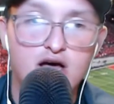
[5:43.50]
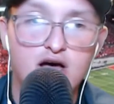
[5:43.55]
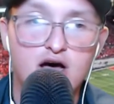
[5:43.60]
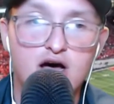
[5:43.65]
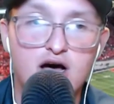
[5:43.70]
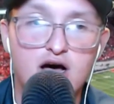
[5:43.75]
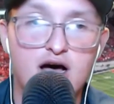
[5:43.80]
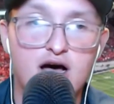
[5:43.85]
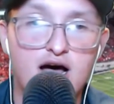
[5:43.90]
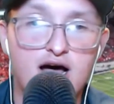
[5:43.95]

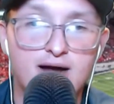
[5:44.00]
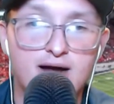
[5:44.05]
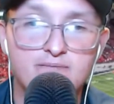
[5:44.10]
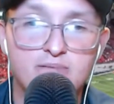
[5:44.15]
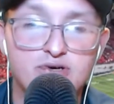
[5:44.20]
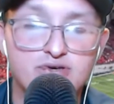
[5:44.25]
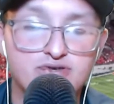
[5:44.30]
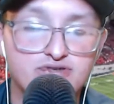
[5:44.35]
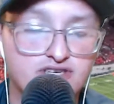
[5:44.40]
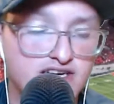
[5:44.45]
on
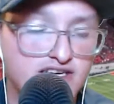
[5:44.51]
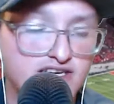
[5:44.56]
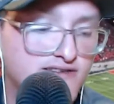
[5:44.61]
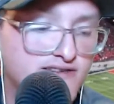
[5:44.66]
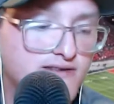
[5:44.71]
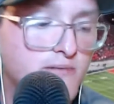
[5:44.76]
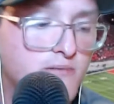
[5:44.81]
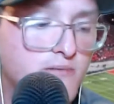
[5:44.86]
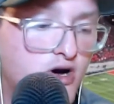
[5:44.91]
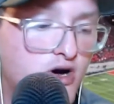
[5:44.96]
both sides
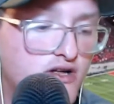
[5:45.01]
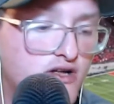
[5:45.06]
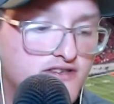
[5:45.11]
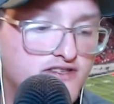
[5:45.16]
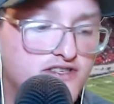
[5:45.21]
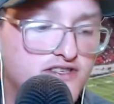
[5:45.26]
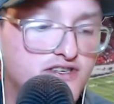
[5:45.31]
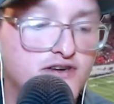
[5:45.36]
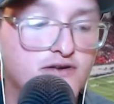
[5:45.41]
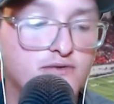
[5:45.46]
of the ball
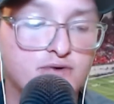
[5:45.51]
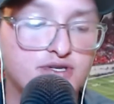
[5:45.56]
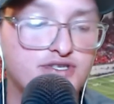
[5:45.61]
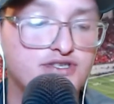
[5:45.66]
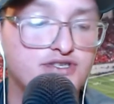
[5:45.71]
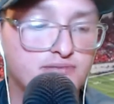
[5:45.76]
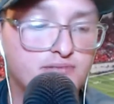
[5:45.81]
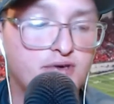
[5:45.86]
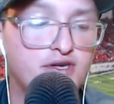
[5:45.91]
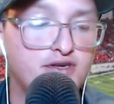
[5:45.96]
this year, which
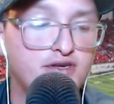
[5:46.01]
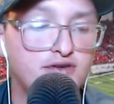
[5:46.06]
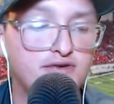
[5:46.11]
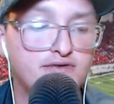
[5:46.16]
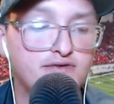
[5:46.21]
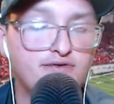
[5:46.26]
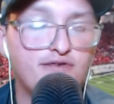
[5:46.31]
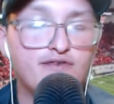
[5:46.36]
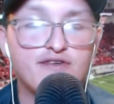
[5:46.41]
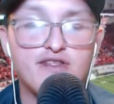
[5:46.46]
will be
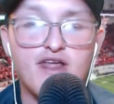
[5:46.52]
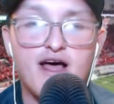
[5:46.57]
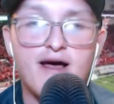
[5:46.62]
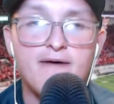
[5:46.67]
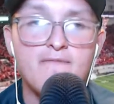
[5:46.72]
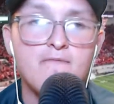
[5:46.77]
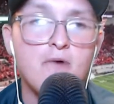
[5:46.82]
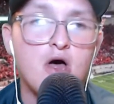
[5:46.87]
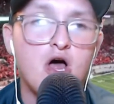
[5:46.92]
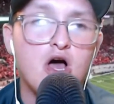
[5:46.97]
huge for
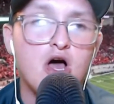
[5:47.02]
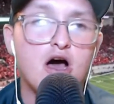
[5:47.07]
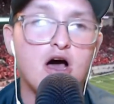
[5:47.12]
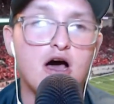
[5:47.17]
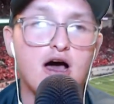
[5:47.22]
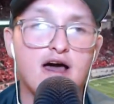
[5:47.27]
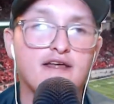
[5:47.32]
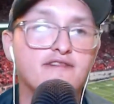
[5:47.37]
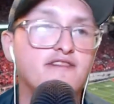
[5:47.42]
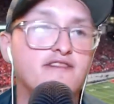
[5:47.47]
them.
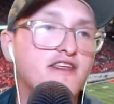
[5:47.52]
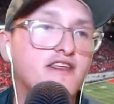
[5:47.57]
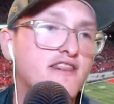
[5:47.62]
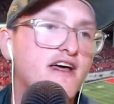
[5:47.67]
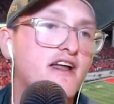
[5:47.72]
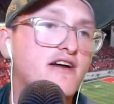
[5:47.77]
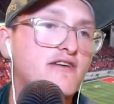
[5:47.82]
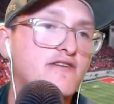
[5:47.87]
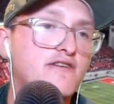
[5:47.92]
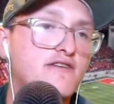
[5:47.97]
I think
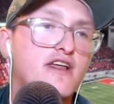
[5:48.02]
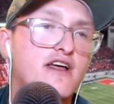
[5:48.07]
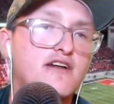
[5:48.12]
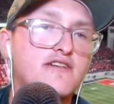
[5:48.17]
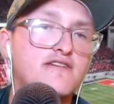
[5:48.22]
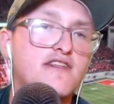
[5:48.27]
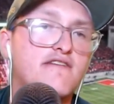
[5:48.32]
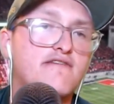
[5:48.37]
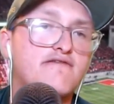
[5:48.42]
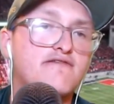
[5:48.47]
that'll
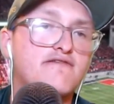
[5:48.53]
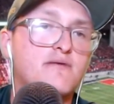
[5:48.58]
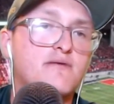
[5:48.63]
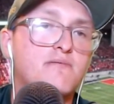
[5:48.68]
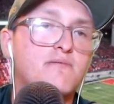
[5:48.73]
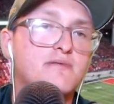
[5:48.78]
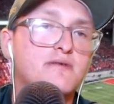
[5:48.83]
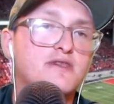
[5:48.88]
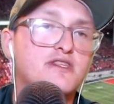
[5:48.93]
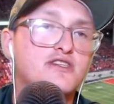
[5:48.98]
definitely
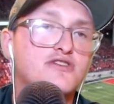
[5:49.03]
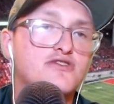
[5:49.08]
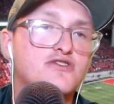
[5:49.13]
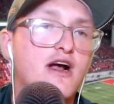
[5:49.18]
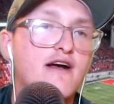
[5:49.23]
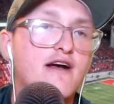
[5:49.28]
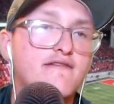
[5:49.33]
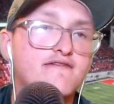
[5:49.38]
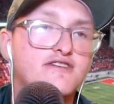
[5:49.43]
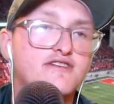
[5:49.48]
put them in the
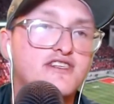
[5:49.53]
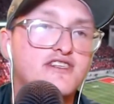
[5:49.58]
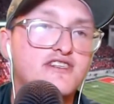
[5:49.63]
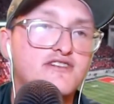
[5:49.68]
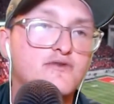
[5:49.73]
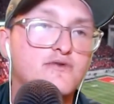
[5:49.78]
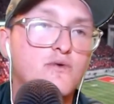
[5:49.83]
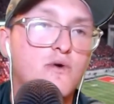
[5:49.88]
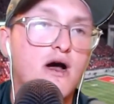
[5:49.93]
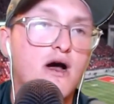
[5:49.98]
driver's seat
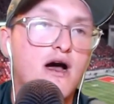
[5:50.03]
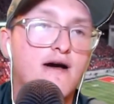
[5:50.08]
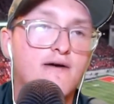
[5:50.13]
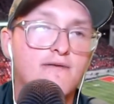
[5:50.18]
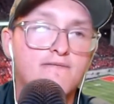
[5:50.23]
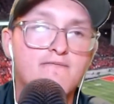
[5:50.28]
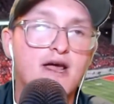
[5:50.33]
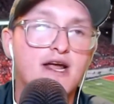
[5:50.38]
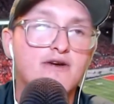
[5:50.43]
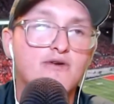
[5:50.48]
to
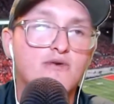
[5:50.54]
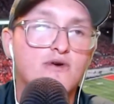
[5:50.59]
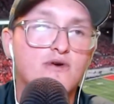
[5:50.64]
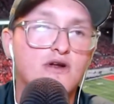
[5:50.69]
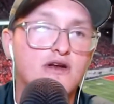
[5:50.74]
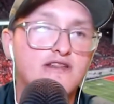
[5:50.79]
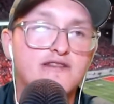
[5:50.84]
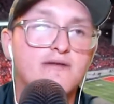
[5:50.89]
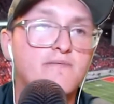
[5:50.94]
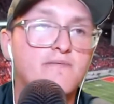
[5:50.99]
make a run
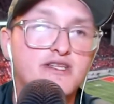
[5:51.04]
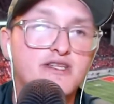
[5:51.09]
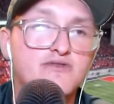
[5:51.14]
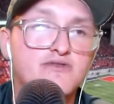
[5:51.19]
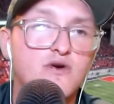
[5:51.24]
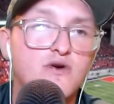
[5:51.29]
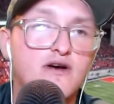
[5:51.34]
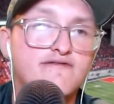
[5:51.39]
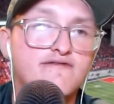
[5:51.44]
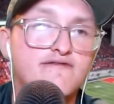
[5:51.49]
at the Big
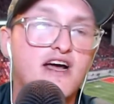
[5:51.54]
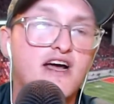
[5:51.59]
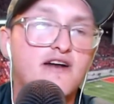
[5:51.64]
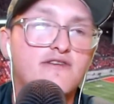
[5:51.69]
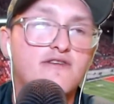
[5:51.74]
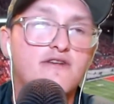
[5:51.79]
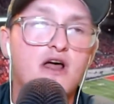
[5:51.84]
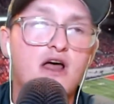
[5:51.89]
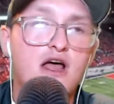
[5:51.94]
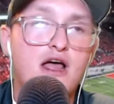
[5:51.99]
12
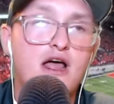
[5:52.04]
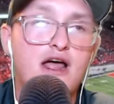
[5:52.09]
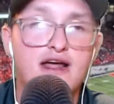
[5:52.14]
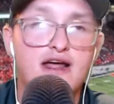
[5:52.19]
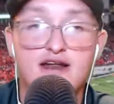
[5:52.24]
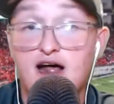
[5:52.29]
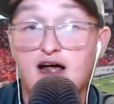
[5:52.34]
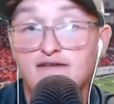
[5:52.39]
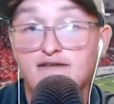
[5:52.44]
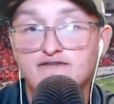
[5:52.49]
title.
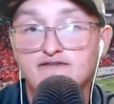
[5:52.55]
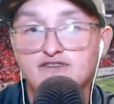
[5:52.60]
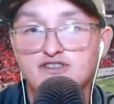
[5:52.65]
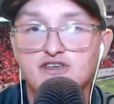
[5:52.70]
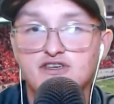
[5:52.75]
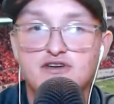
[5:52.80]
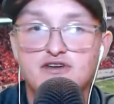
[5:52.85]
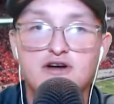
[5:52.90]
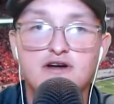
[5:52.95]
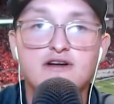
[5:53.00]
And
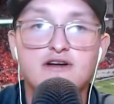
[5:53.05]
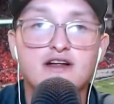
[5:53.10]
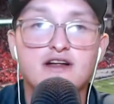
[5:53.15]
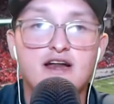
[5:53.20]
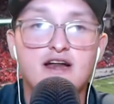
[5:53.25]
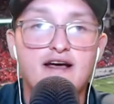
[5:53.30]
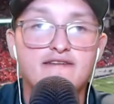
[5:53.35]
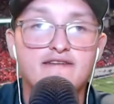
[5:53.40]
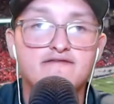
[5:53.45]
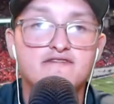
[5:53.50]
obviously, you're going
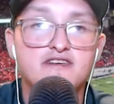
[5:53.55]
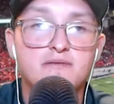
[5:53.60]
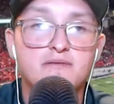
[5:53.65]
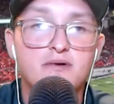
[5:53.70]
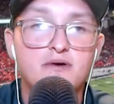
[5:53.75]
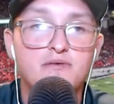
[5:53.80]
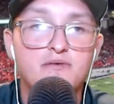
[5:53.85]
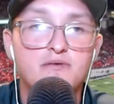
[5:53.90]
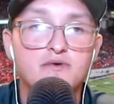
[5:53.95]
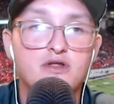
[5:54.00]
to have to
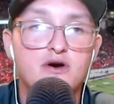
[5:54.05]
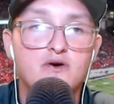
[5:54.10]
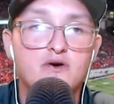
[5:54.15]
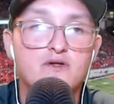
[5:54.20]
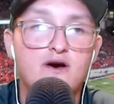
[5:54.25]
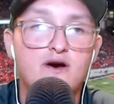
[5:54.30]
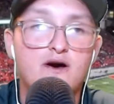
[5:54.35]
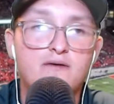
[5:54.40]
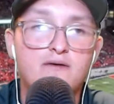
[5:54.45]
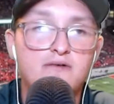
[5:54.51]
compete with
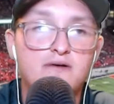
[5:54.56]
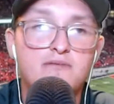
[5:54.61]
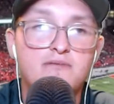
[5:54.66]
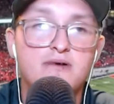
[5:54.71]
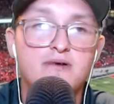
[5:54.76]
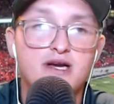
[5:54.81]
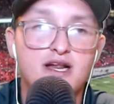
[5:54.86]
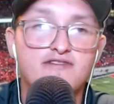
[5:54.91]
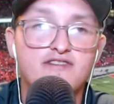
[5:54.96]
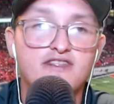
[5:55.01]
Oklahoma,
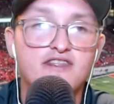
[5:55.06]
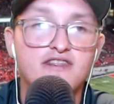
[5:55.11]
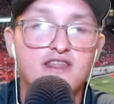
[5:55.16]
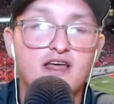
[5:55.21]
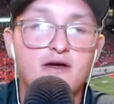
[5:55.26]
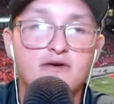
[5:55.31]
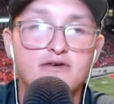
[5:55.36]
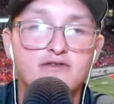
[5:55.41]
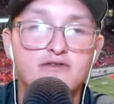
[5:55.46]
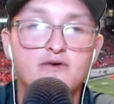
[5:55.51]
but I think
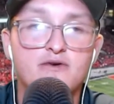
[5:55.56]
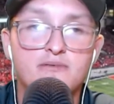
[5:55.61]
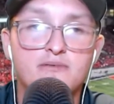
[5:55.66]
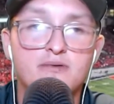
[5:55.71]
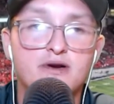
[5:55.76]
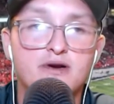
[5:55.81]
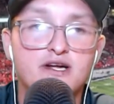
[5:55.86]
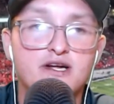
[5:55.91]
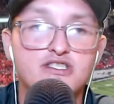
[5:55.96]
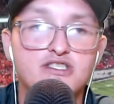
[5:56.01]
they will do a
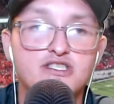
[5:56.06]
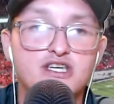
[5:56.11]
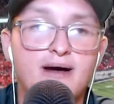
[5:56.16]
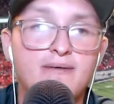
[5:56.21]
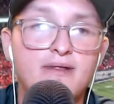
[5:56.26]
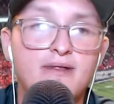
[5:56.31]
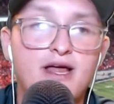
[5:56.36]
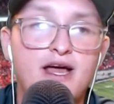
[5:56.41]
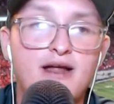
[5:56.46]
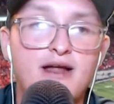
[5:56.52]
pretty good
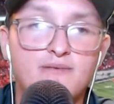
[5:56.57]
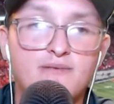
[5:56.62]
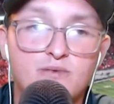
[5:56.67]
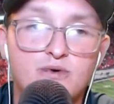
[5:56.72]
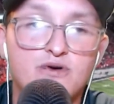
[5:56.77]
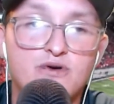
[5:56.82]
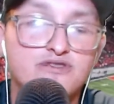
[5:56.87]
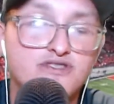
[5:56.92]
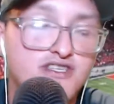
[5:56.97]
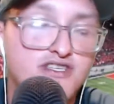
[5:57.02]
job of that, and
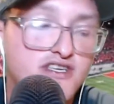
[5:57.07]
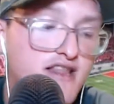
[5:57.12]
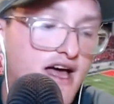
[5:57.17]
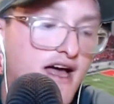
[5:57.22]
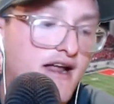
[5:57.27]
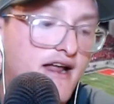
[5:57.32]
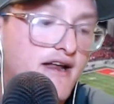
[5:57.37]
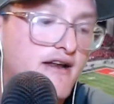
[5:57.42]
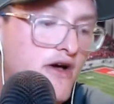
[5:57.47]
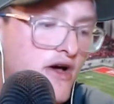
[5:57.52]
we'll see
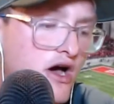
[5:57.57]
that